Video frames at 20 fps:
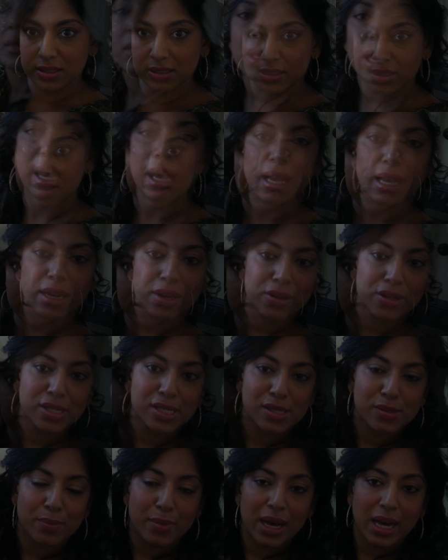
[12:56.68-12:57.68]
Okay, here
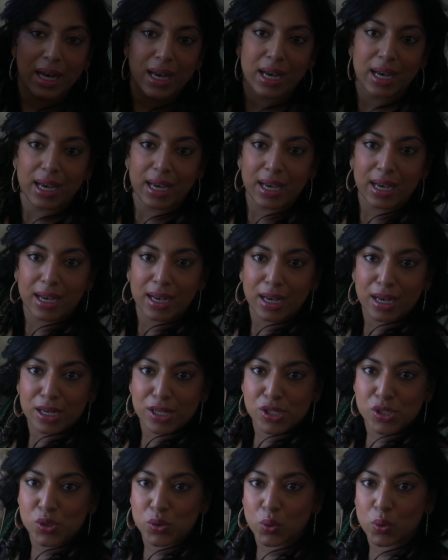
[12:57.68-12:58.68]
is my
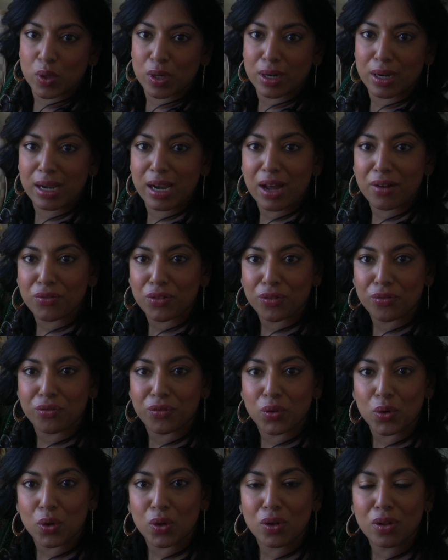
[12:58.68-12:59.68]
Azur
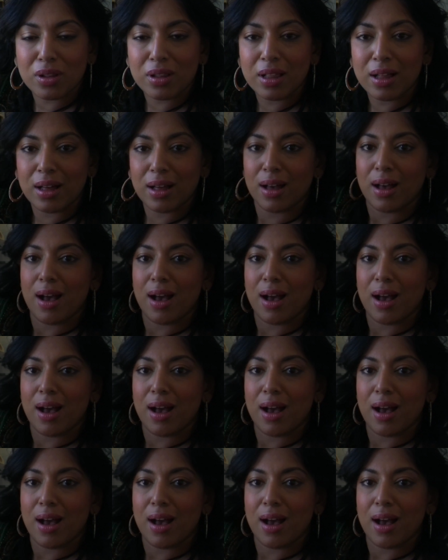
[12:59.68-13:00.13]
Neverfull,